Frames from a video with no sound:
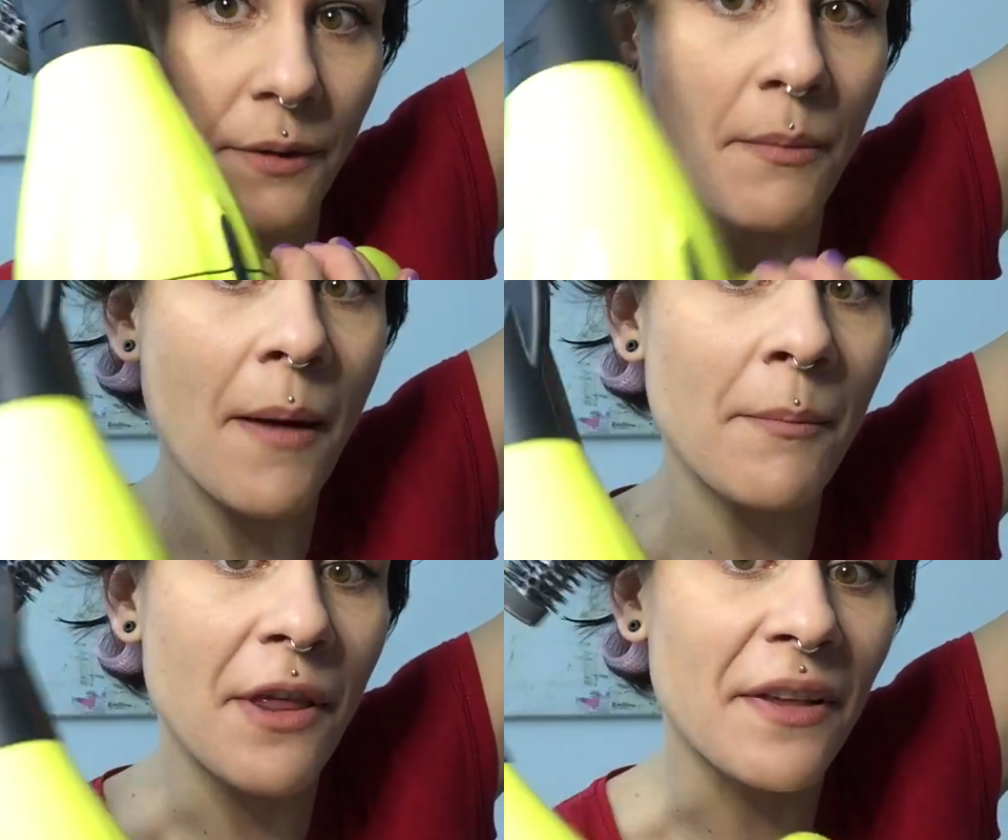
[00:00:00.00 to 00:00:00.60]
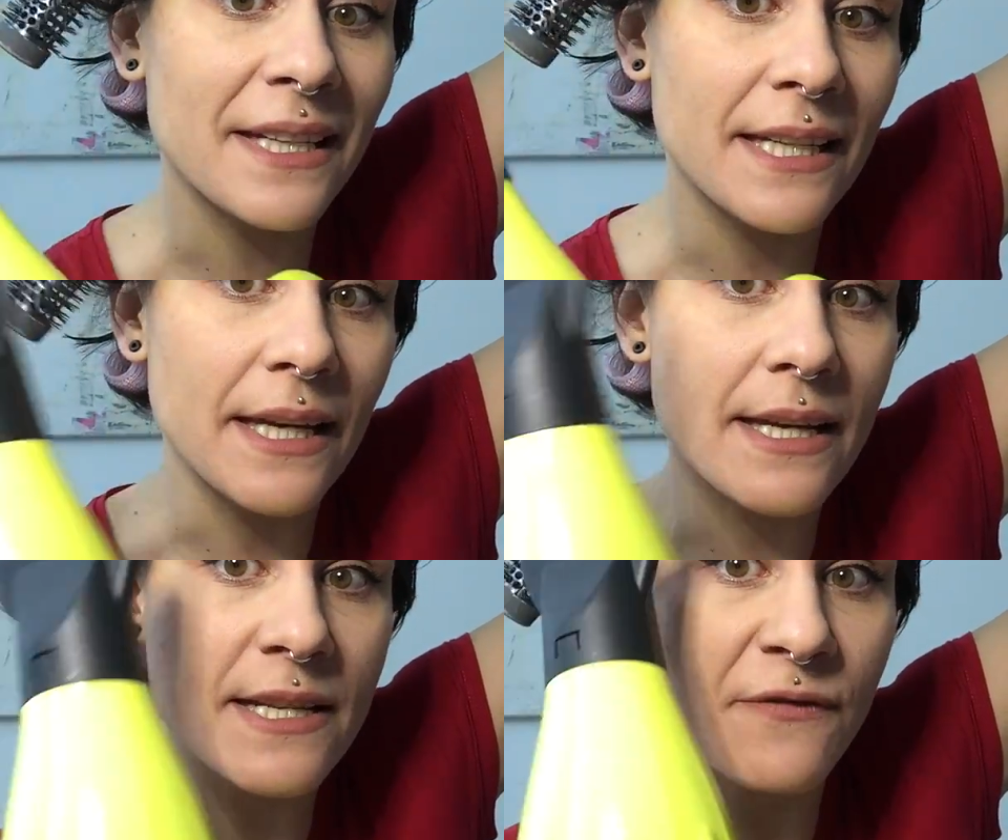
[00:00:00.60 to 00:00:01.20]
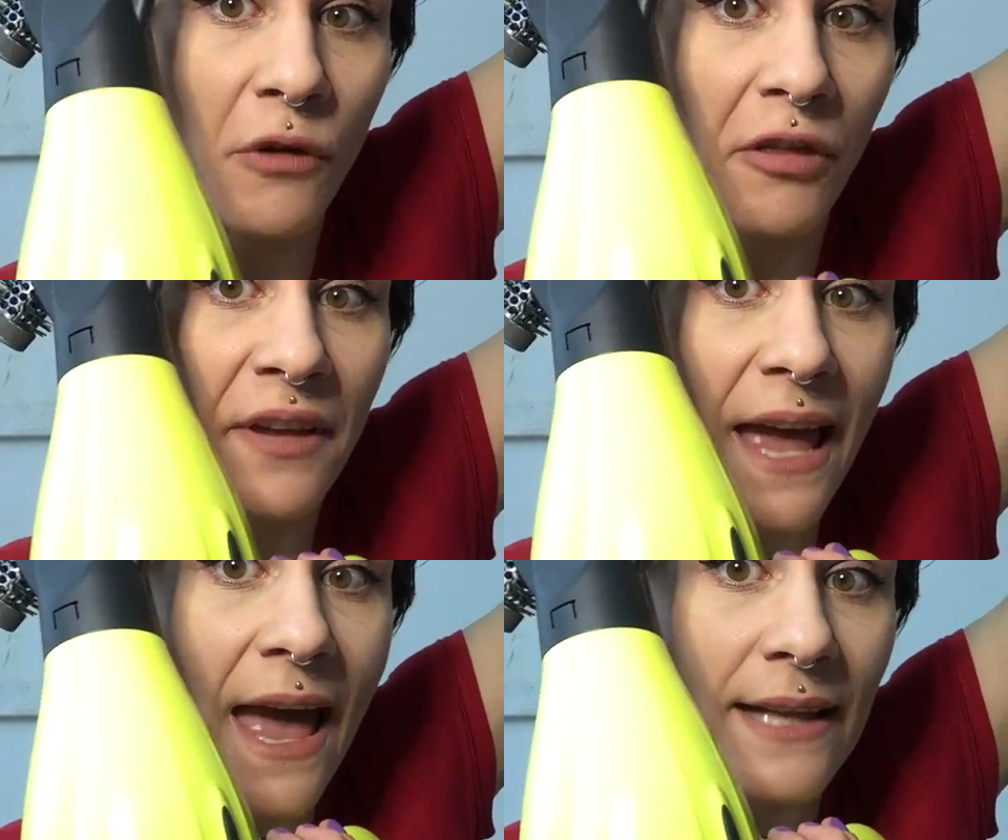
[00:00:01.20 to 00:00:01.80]
Remember, the key is for
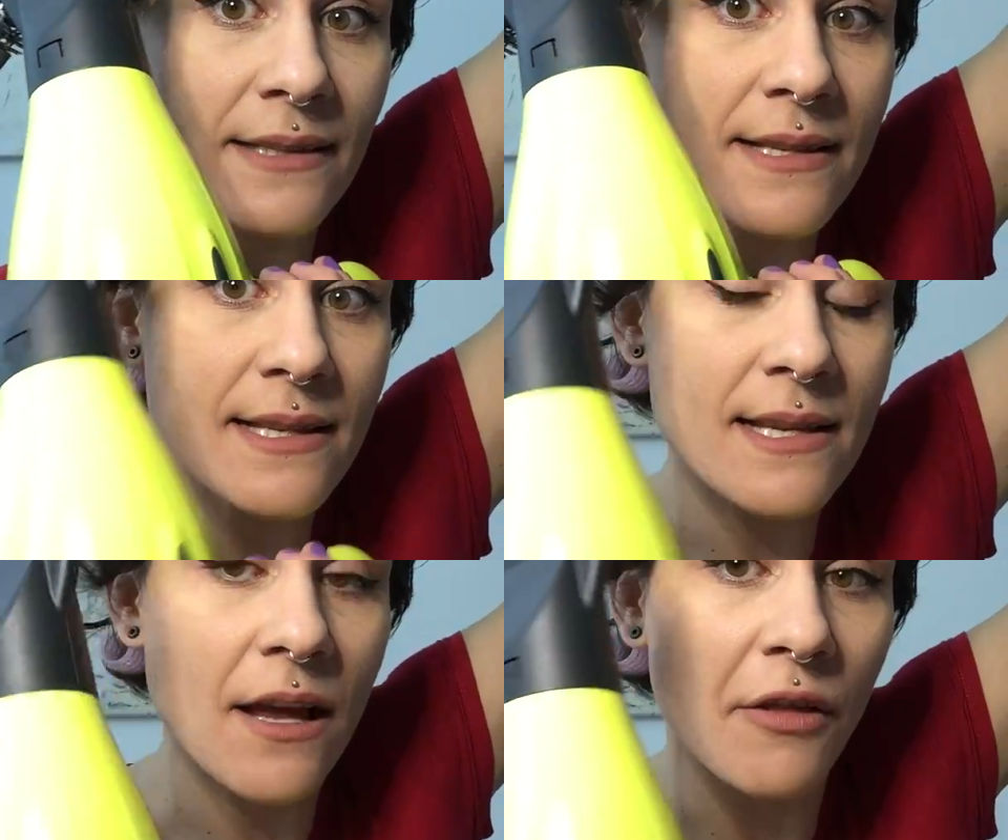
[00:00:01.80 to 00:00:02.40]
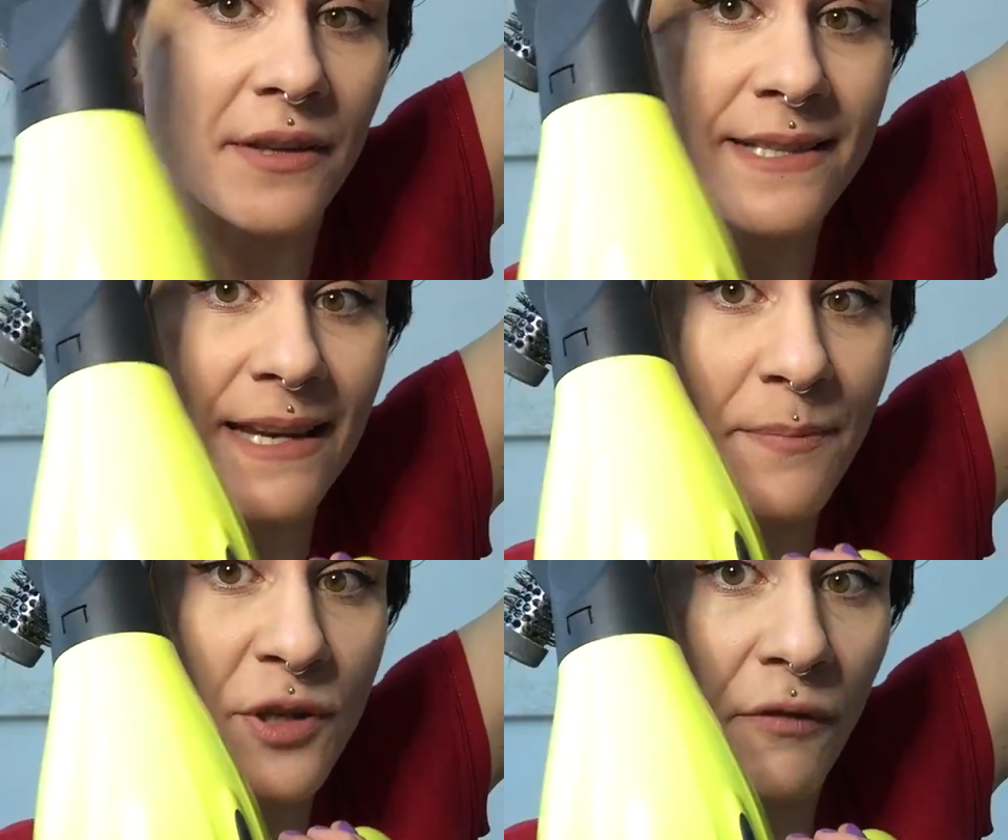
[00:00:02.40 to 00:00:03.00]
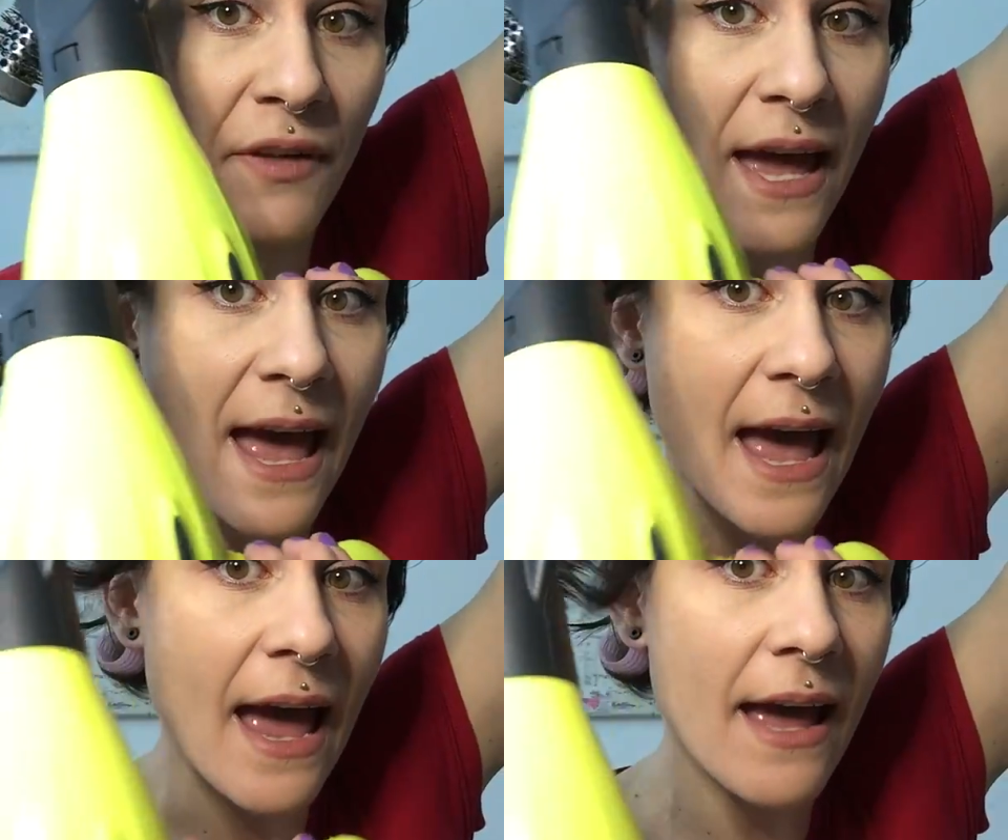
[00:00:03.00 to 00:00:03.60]
the ends, the tips of the
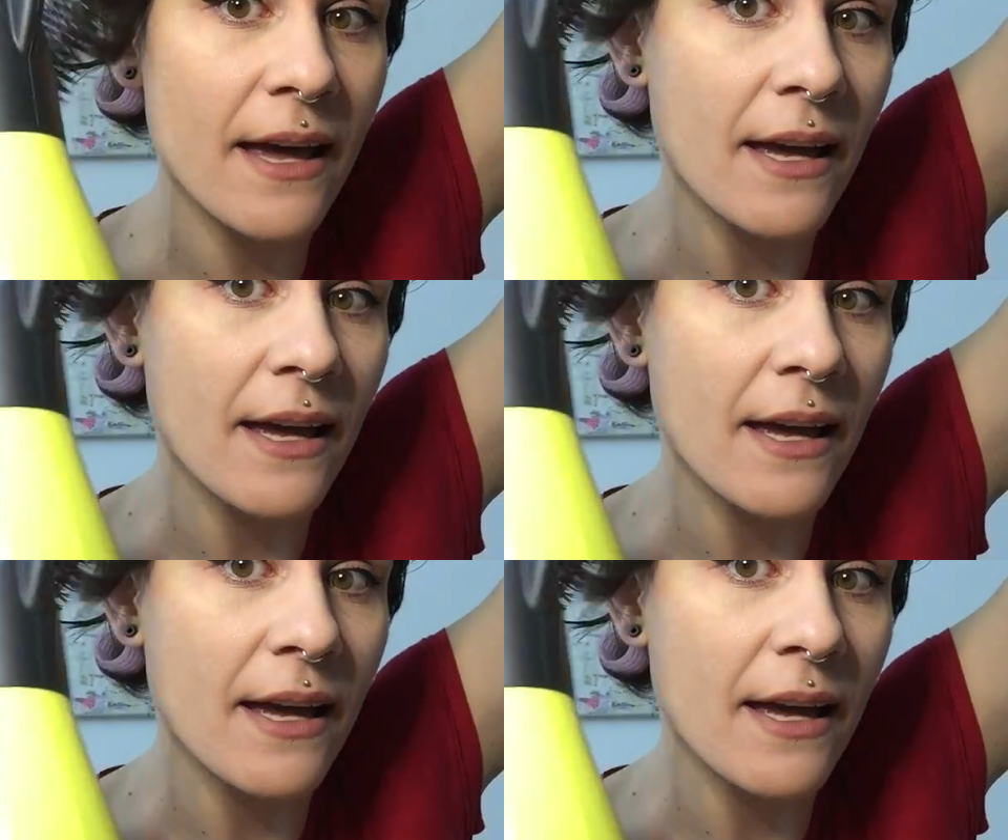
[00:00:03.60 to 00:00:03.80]
hair,